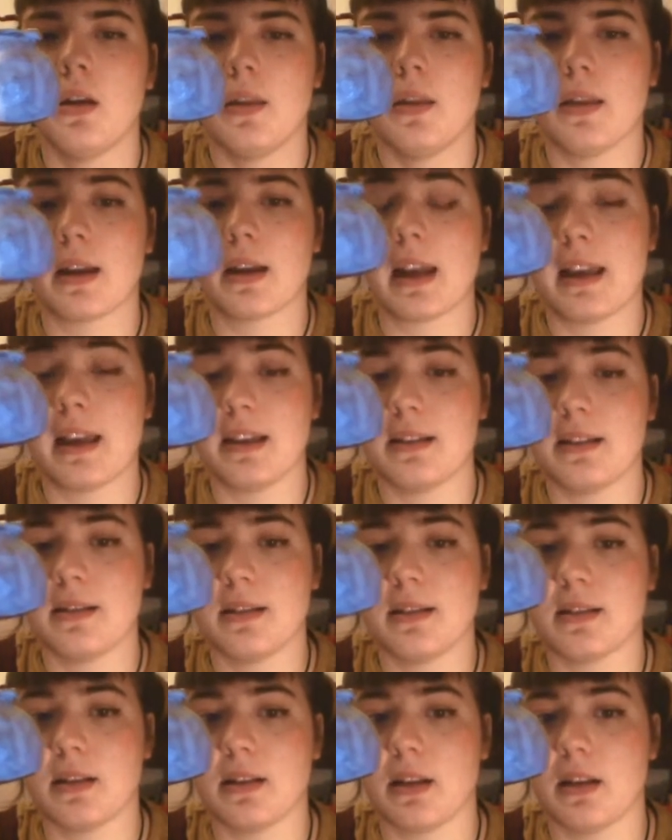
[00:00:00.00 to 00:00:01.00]
glaze
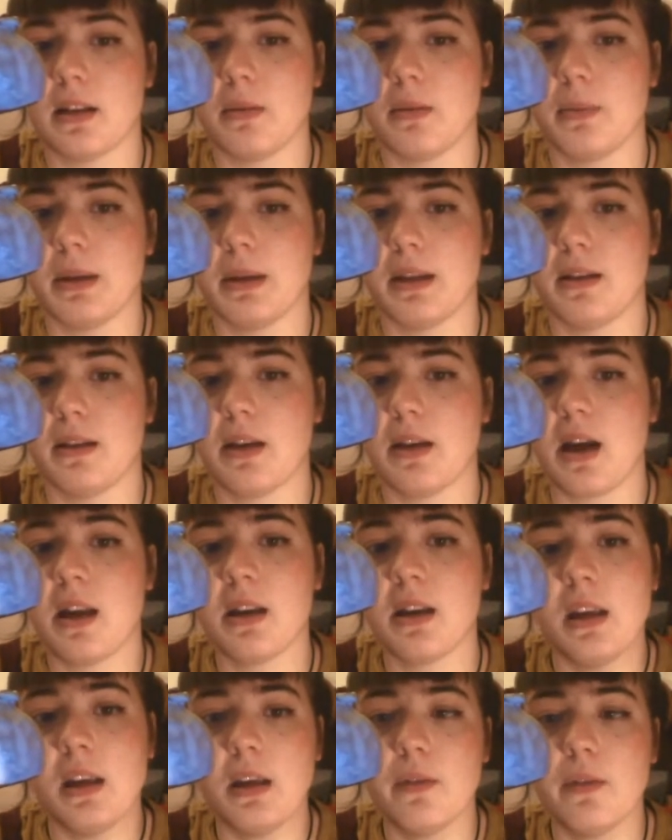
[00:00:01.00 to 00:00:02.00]
is a little bit
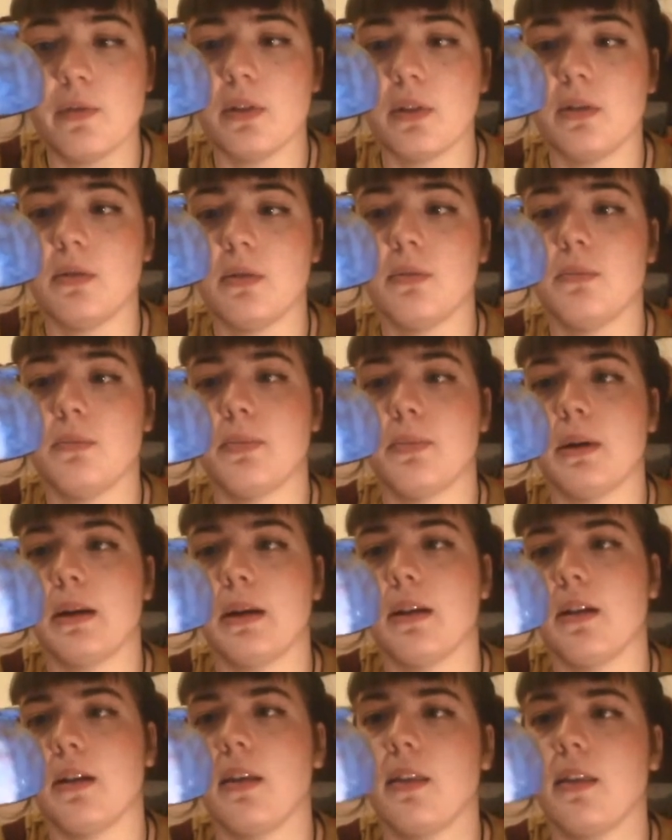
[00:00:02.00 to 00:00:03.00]
uneven,
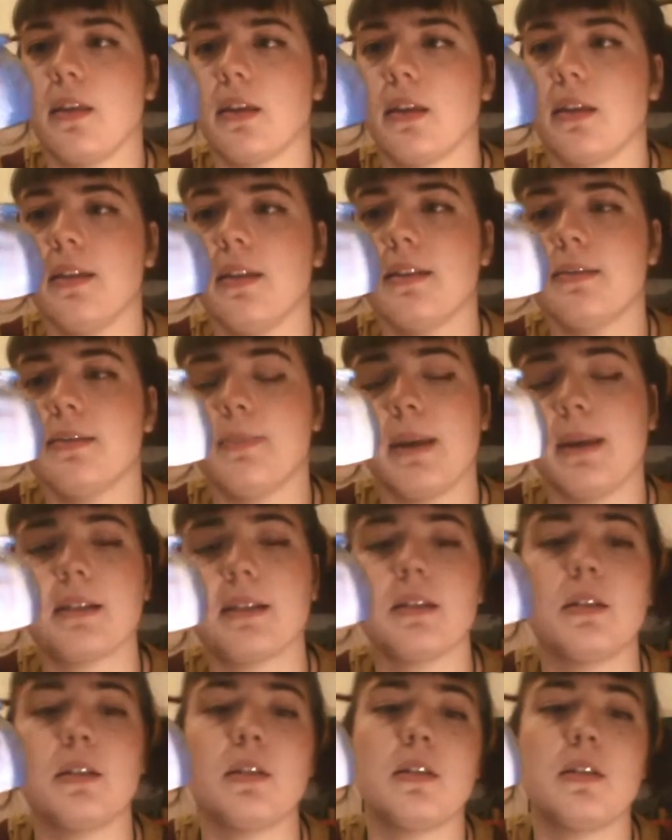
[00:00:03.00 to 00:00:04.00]
but I think this makes
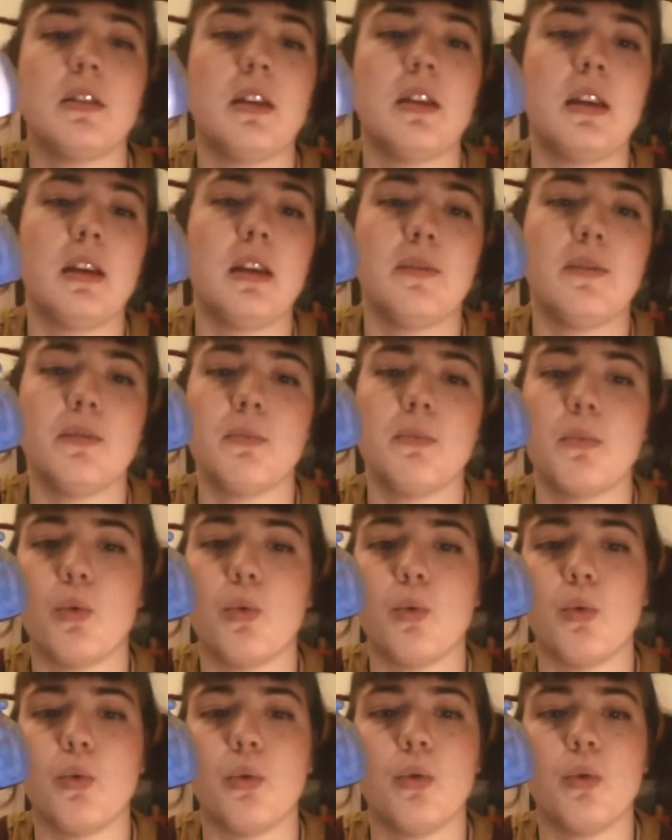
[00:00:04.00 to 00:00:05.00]
it even
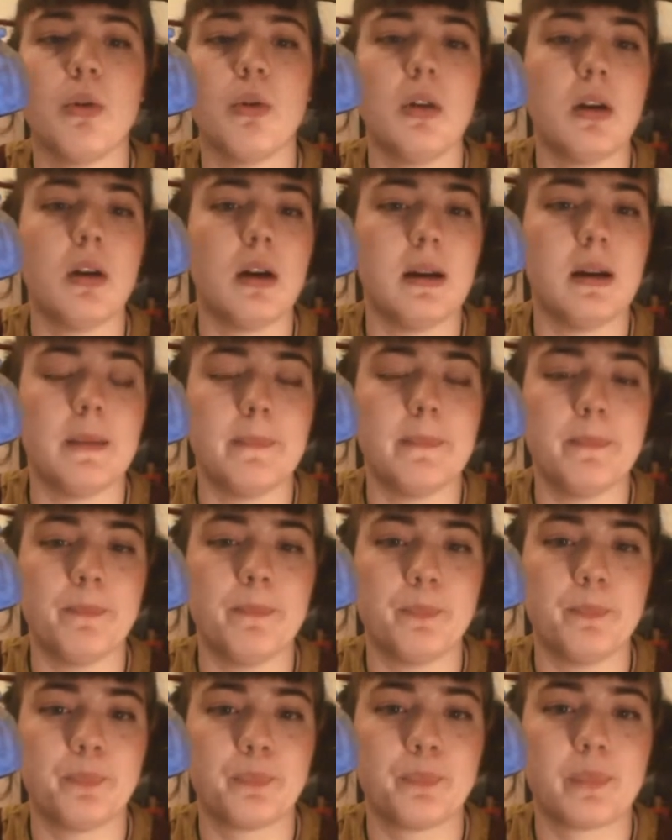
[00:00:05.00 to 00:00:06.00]
more
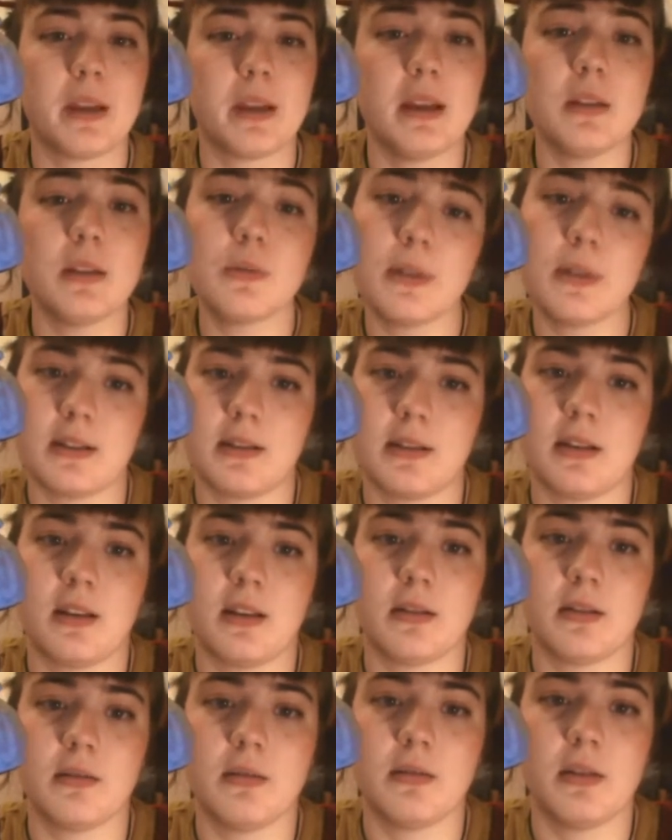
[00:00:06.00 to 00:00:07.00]

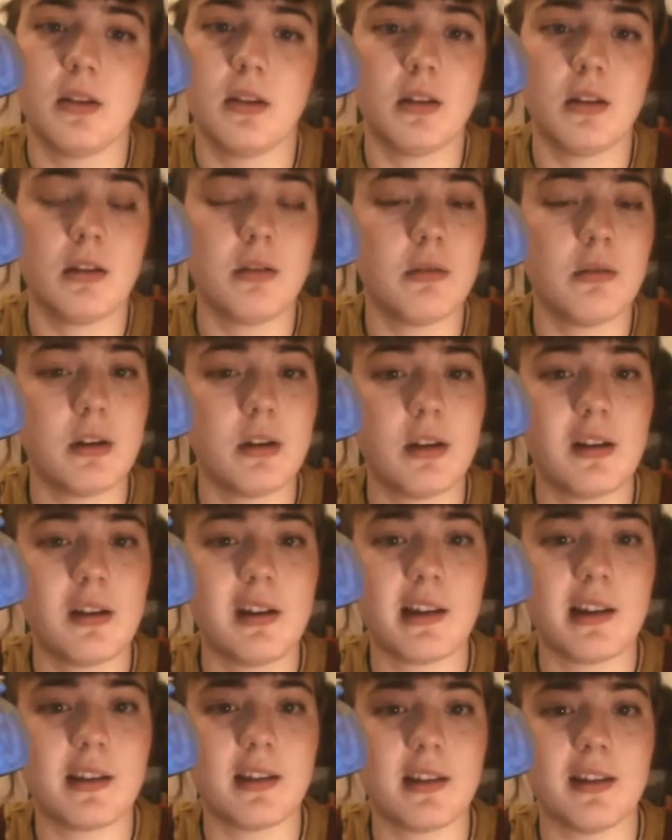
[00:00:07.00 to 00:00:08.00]
interesting. I really
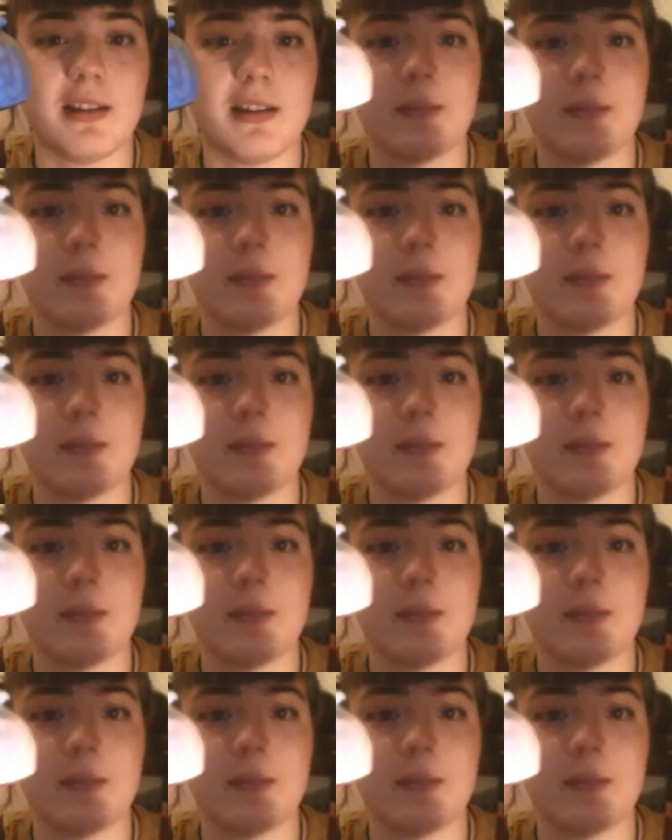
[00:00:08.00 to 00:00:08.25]
like that.